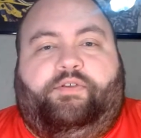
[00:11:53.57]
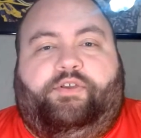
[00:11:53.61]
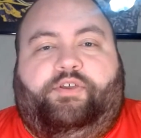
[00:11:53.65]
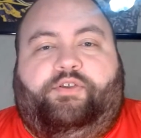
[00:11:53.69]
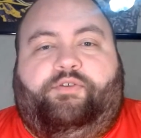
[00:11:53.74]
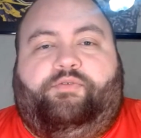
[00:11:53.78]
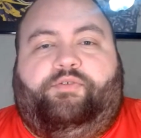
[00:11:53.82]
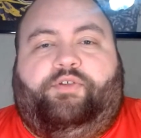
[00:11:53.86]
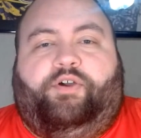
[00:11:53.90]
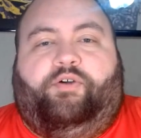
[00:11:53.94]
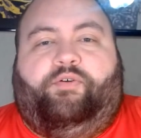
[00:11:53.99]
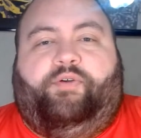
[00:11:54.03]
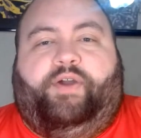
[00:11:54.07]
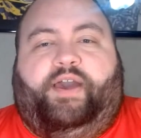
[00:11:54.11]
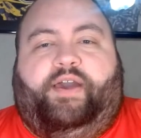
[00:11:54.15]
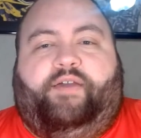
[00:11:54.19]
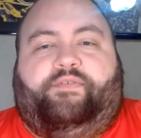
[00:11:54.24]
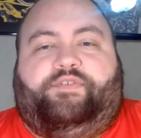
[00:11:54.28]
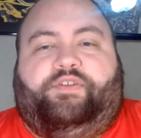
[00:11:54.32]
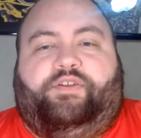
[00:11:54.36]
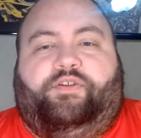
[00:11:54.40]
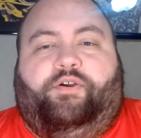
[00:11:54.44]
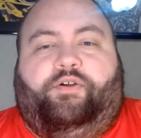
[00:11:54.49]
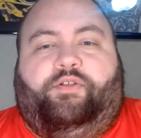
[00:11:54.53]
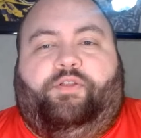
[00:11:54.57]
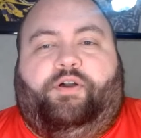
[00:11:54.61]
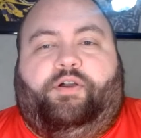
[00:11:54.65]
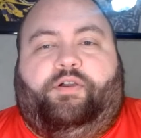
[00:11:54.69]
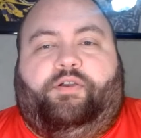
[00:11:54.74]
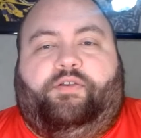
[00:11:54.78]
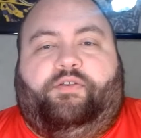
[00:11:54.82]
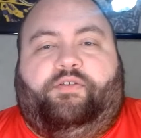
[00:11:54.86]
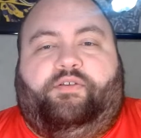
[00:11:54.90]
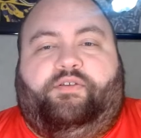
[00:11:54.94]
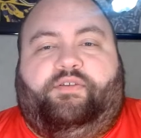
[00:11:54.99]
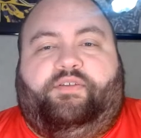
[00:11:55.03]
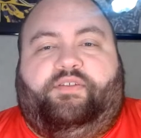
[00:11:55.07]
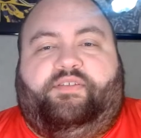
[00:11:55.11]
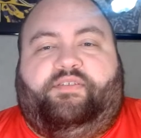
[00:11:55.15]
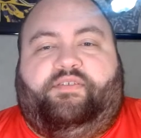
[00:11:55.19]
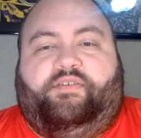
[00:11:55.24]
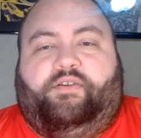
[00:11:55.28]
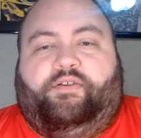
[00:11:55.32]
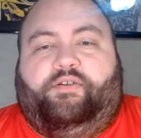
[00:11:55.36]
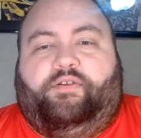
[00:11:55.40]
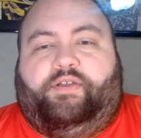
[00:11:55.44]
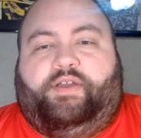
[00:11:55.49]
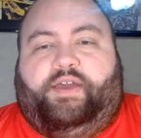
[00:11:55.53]
You don't have to no longer
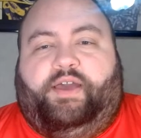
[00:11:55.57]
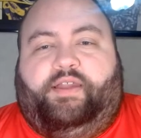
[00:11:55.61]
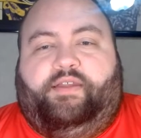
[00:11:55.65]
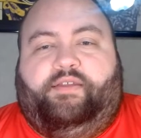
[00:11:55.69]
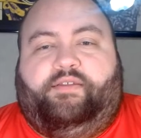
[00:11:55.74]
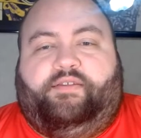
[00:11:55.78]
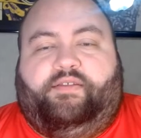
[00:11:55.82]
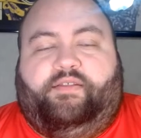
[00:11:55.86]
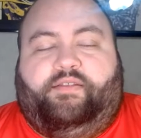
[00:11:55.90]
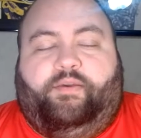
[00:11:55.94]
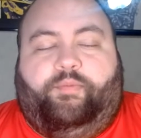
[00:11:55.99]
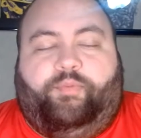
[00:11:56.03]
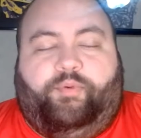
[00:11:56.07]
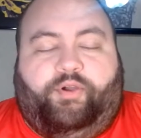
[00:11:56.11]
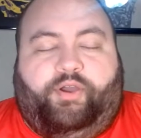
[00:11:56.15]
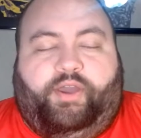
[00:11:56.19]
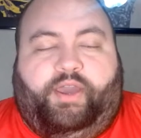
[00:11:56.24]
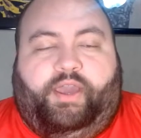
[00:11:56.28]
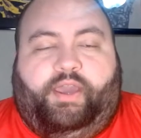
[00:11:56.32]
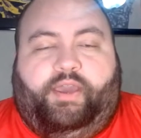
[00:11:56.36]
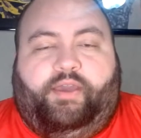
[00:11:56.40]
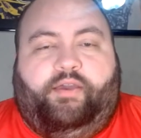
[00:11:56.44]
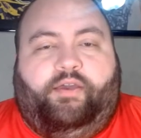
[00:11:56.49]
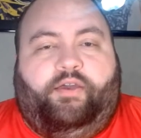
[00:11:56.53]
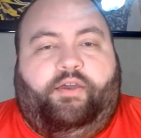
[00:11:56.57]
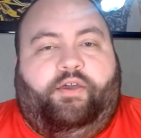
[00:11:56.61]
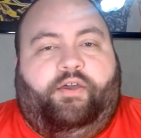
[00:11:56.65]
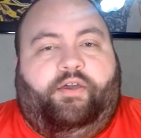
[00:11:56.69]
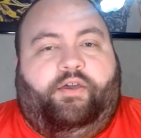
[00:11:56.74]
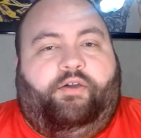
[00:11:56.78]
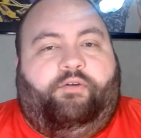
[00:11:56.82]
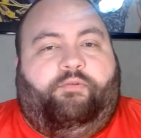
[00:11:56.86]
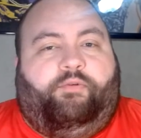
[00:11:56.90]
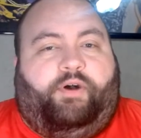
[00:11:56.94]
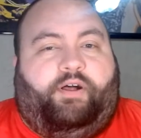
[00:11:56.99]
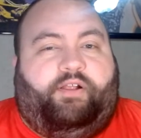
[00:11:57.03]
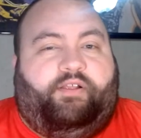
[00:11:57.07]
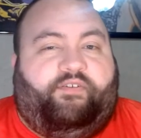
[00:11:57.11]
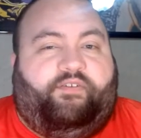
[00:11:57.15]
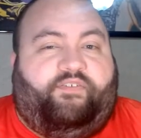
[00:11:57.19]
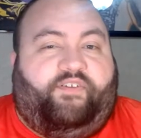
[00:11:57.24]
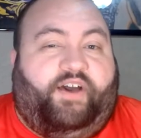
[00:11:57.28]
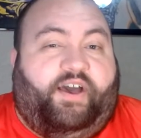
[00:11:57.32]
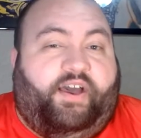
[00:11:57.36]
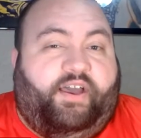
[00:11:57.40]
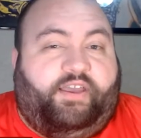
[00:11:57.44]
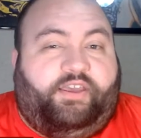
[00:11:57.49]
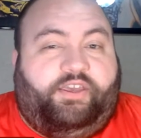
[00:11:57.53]
dis- or kind of deliberate. Well, if
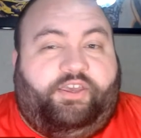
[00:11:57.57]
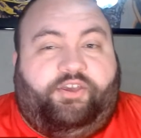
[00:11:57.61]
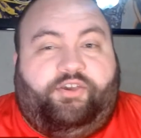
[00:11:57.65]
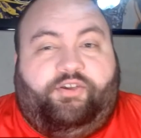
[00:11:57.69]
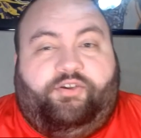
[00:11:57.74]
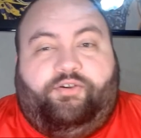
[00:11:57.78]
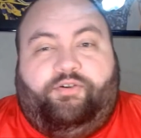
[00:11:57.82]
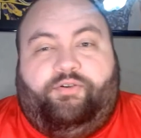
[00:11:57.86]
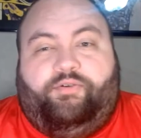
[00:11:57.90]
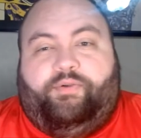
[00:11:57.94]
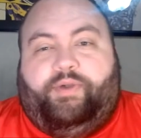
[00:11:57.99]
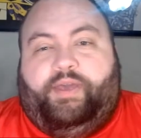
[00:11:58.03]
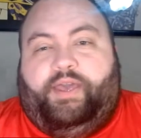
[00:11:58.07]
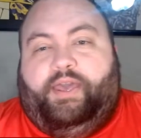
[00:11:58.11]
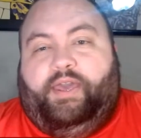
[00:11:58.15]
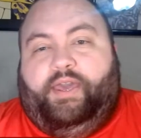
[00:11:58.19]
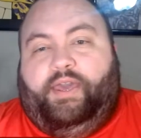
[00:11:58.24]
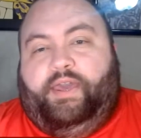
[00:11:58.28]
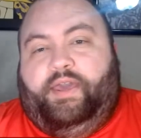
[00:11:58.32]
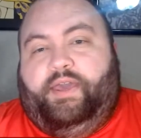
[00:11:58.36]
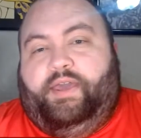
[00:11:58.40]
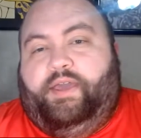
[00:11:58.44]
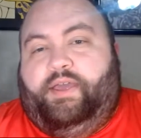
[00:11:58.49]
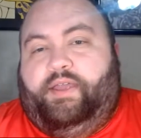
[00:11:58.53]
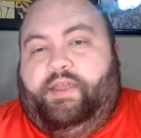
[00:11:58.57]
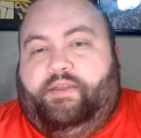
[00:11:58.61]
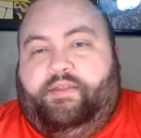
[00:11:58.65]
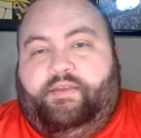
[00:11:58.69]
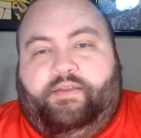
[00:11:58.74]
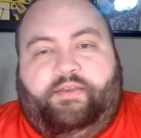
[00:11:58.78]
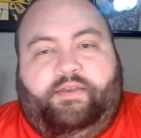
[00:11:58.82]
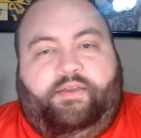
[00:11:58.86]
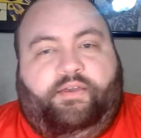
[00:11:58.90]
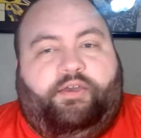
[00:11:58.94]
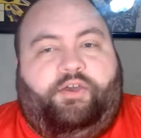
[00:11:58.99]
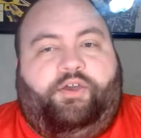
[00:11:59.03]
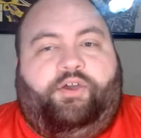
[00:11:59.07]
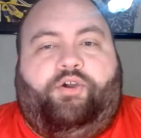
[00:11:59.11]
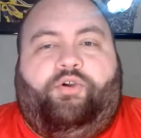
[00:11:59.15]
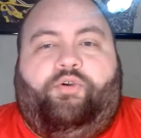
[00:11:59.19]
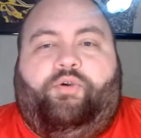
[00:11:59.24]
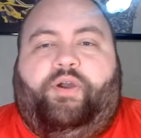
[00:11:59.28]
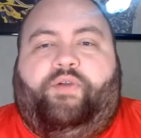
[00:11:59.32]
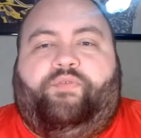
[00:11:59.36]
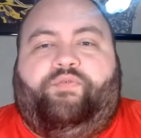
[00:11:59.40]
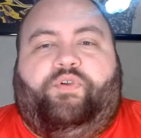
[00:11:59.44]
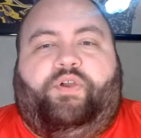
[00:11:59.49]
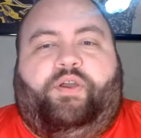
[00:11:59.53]
IU and
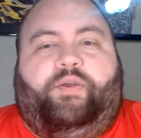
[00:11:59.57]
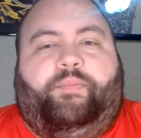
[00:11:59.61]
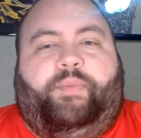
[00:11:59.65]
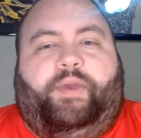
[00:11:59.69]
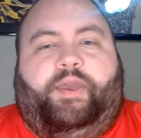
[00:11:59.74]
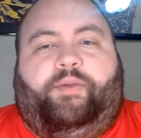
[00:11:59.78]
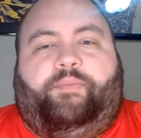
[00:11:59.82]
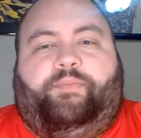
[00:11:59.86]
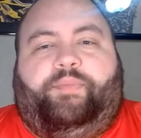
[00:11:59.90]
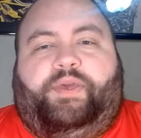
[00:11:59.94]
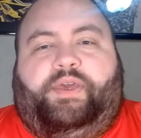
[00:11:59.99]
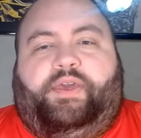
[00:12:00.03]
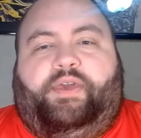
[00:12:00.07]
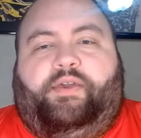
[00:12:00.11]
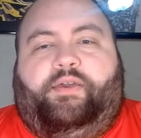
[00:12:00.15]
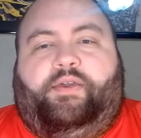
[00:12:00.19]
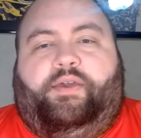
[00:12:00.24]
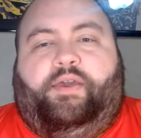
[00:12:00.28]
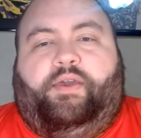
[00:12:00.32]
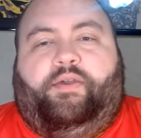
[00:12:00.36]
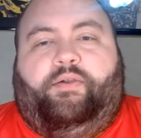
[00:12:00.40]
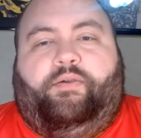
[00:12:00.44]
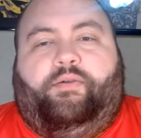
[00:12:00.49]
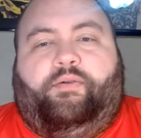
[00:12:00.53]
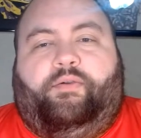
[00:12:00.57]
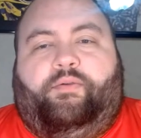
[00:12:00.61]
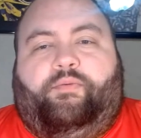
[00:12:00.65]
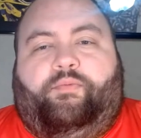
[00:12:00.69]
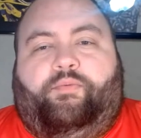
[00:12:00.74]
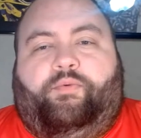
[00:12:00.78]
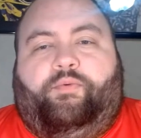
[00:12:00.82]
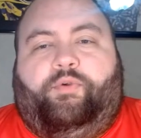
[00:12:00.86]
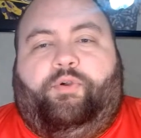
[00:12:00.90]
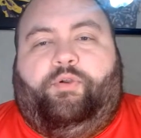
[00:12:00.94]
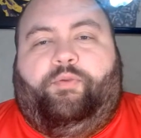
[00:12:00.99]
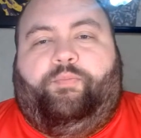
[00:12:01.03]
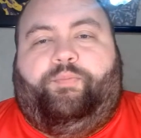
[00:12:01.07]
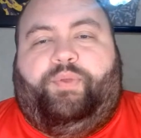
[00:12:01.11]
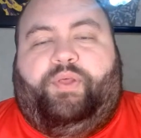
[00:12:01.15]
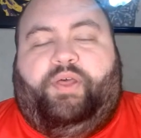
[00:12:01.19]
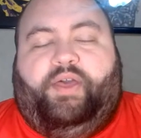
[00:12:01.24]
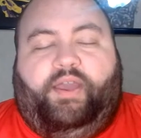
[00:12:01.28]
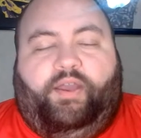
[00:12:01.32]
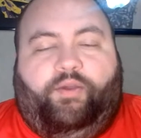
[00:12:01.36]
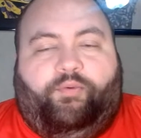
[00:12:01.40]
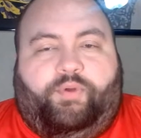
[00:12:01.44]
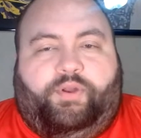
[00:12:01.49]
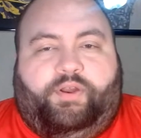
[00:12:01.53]
whoever it may be were
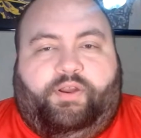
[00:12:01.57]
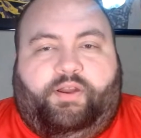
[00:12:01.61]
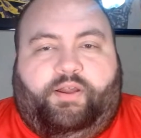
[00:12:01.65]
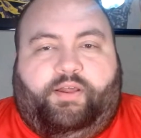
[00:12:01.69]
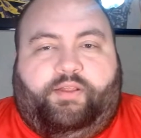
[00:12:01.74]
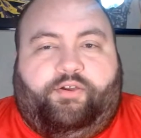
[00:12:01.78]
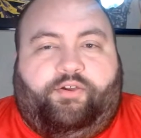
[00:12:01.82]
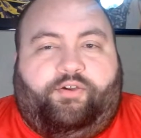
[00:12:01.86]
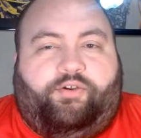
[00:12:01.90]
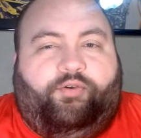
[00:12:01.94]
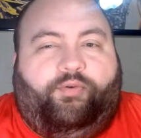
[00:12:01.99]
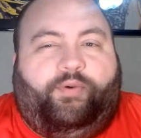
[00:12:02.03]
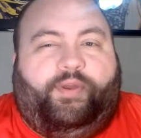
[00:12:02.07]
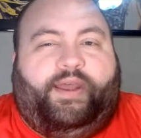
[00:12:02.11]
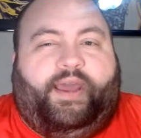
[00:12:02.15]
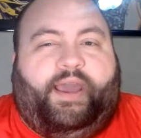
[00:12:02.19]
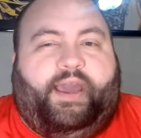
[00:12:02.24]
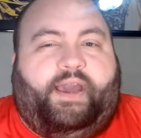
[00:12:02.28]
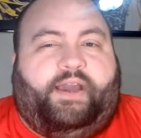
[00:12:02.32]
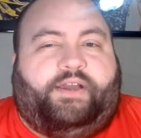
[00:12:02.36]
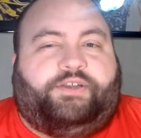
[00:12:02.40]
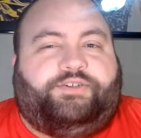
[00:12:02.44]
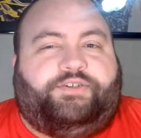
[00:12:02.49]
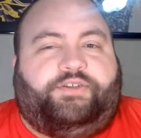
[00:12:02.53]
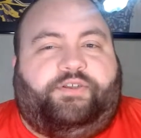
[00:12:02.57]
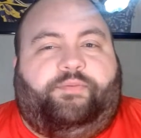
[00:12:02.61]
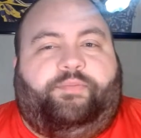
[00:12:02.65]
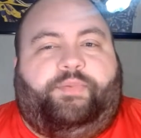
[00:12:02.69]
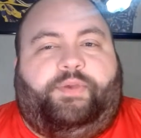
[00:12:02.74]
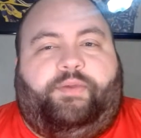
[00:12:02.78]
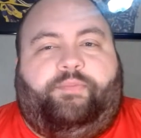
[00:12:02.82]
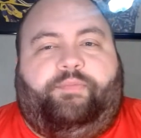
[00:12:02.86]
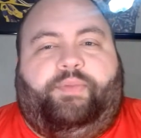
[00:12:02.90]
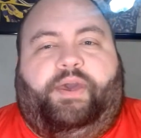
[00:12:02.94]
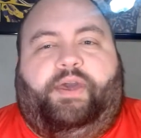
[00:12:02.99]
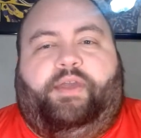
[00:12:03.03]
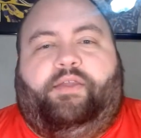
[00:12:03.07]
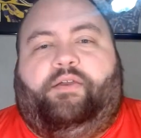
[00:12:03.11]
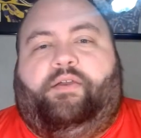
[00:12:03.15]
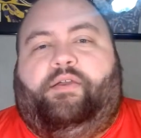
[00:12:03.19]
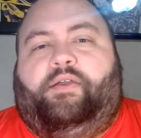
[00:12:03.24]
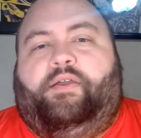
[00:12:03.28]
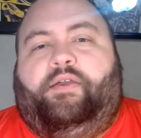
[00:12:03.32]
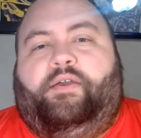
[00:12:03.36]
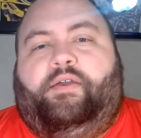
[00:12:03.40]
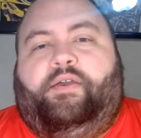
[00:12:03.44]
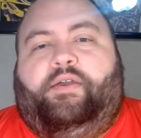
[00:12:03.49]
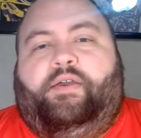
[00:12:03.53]
playing one another, who would actually be
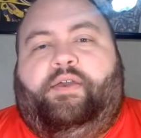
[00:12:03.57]
better.